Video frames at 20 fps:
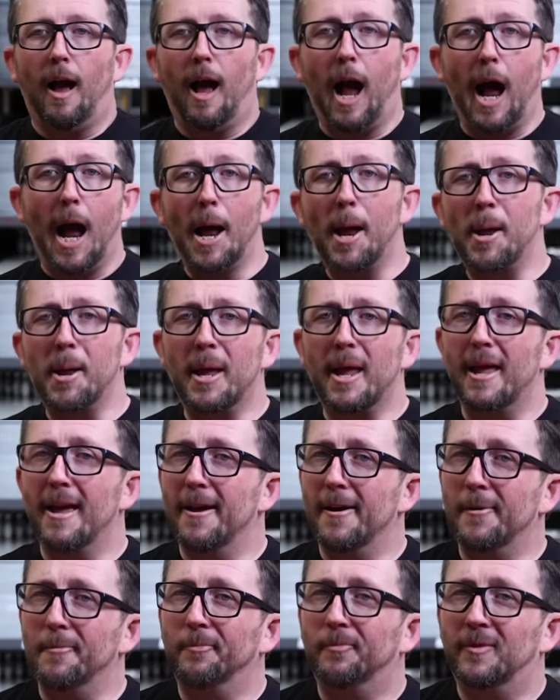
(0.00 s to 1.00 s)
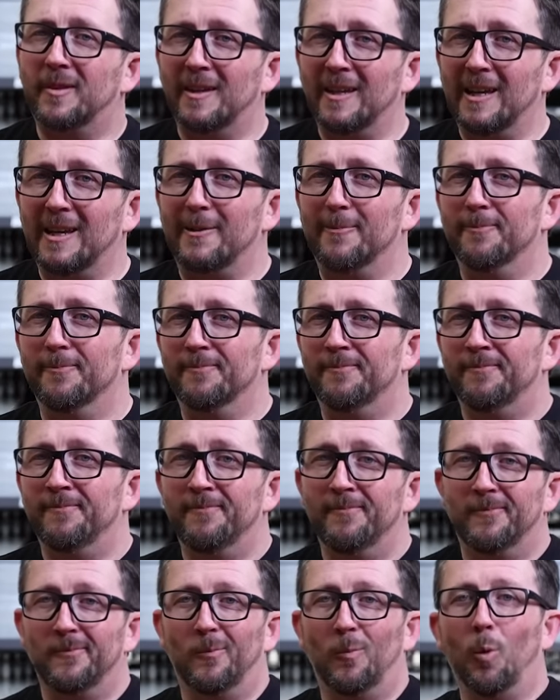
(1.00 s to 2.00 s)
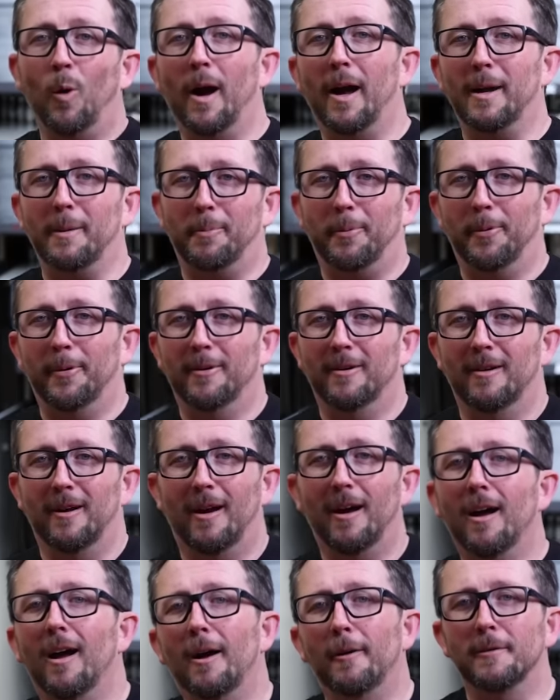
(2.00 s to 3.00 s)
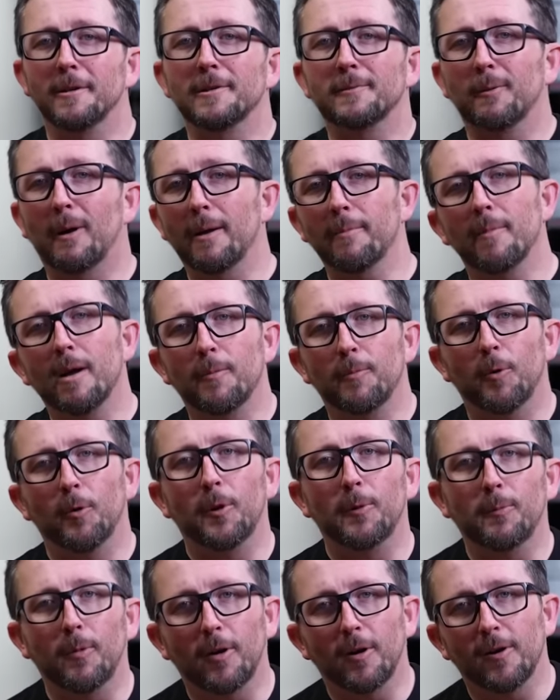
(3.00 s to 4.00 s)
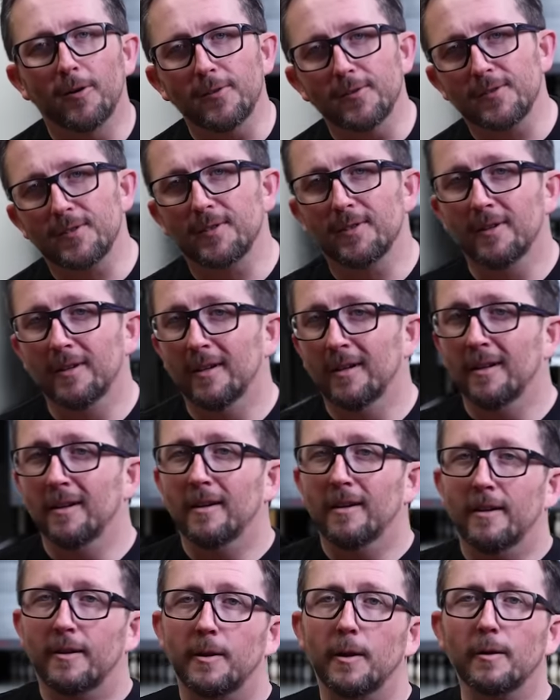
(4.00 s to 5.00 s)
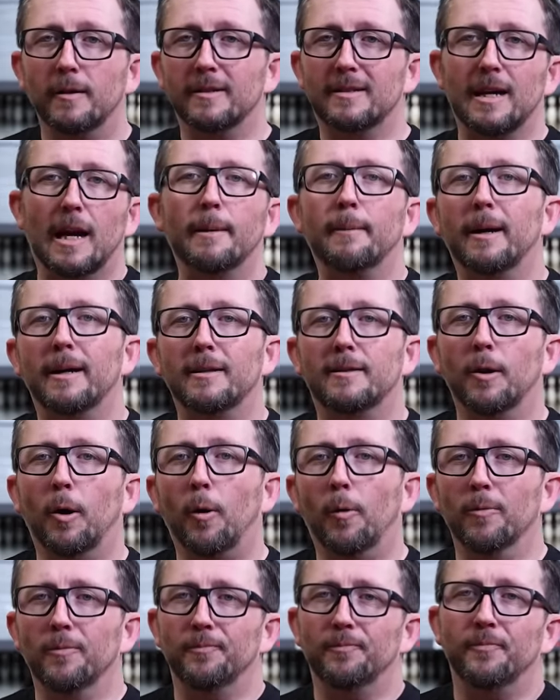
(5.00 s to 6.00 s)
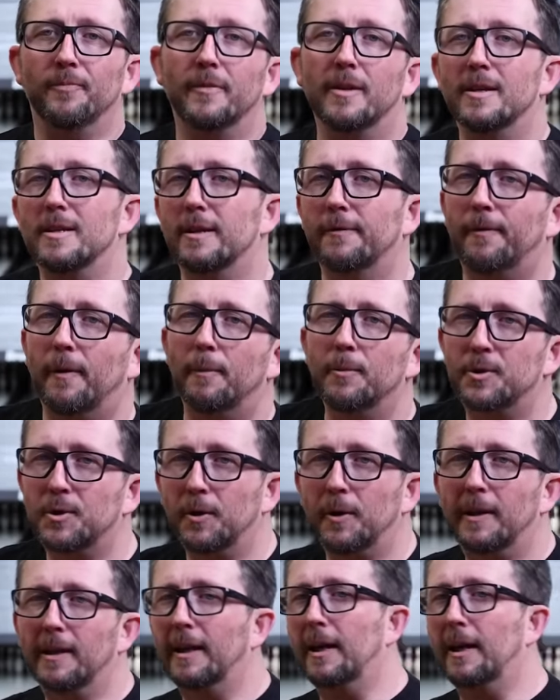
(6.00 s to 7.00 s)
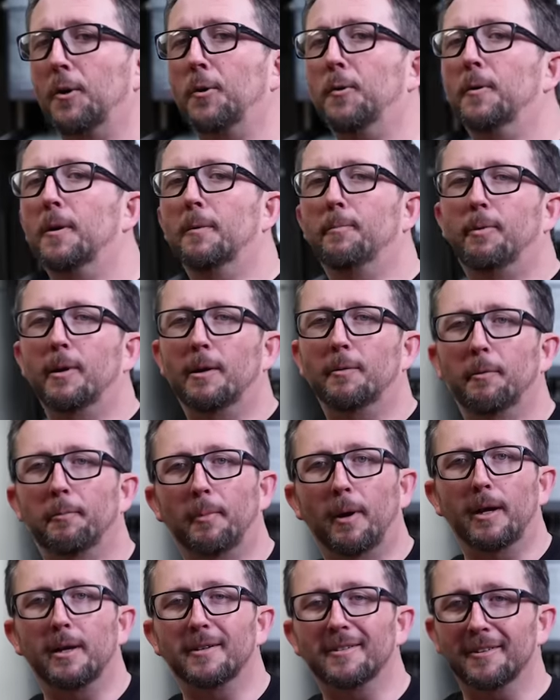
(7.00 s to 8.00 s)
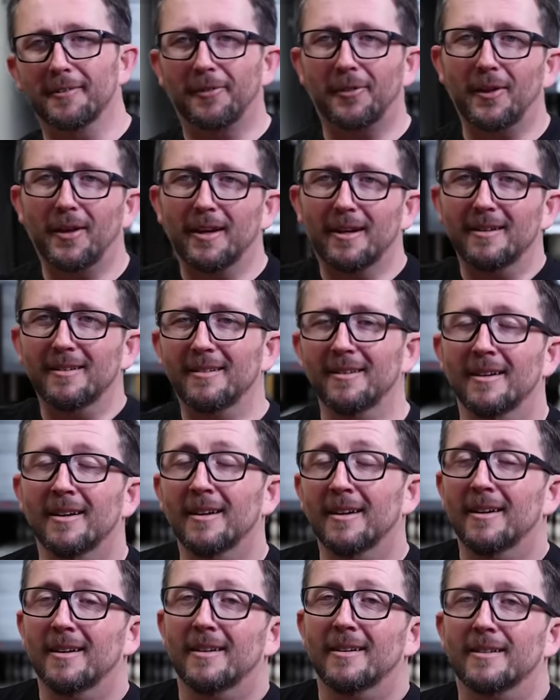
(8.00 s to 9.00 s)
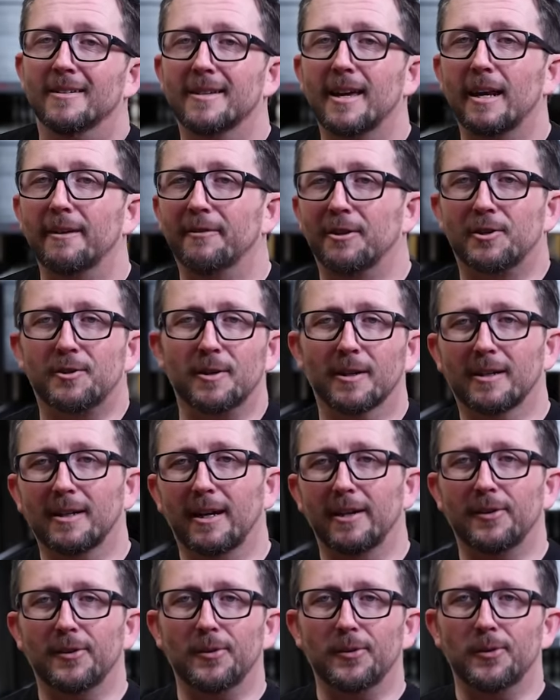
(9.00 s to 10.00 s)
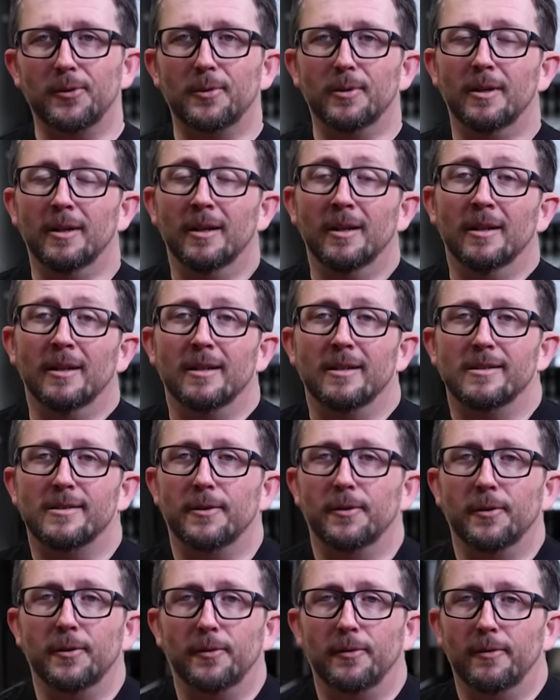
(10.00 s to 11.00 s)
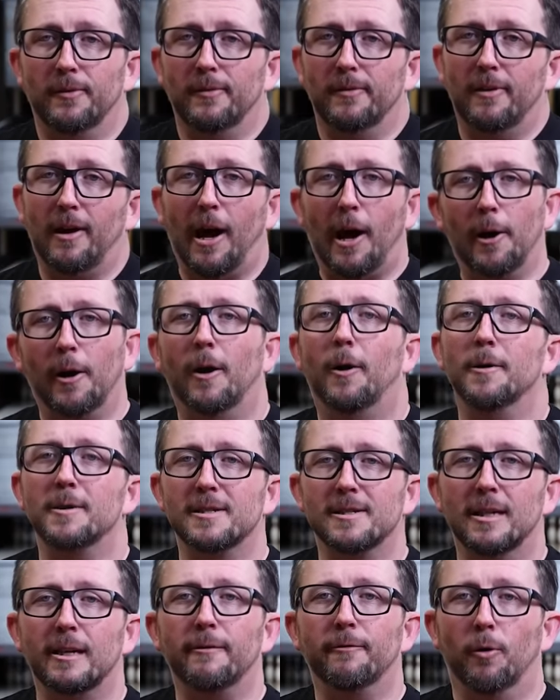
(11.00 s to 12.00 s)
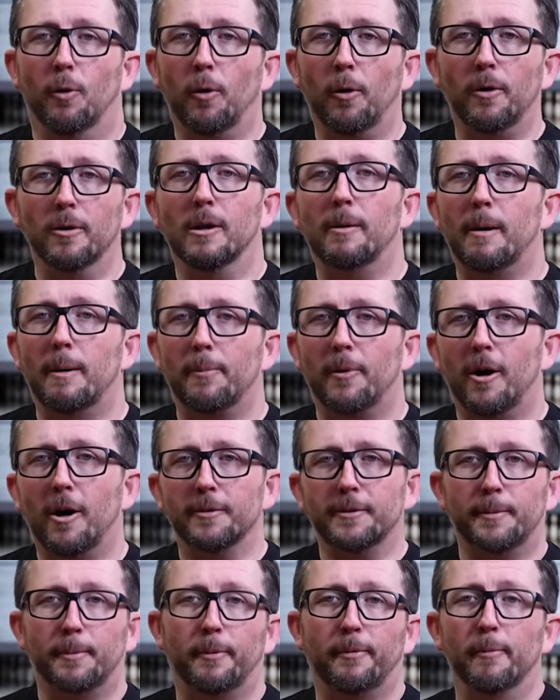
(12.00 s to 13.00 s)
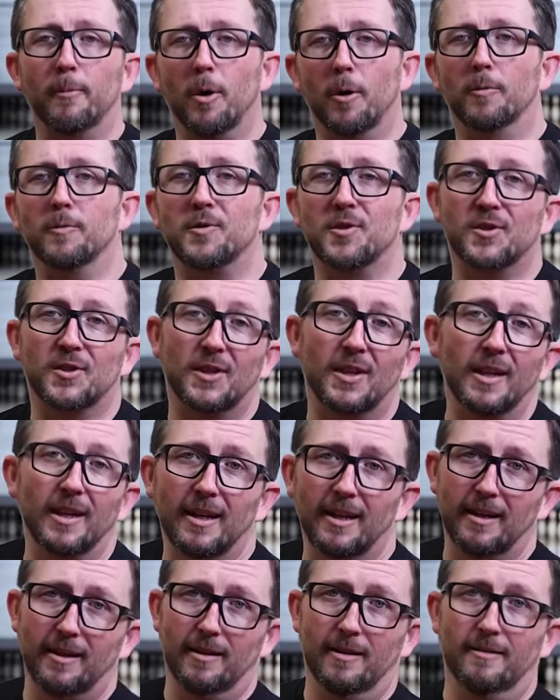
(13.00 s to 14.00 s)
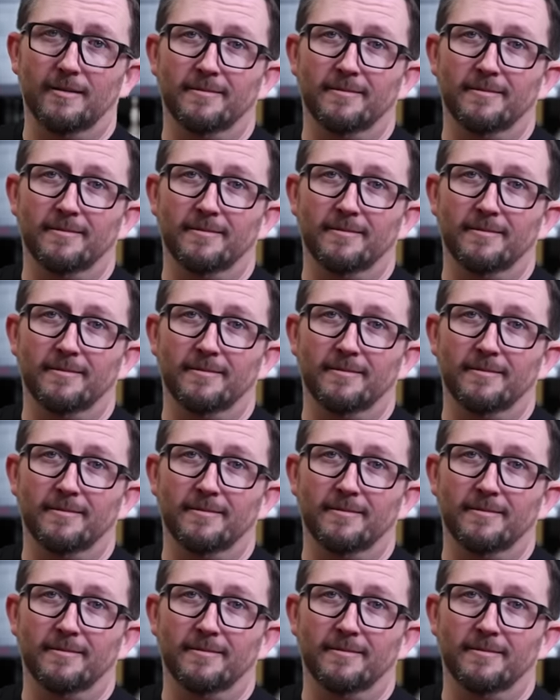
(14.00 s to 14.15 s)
I am team wipe. I always wipe my bowling balls. The only time I don't is if I'm shooting a corner pin with my urethane. It's kind of a trick I do. So I'd always leave oil on my ball to promote skid.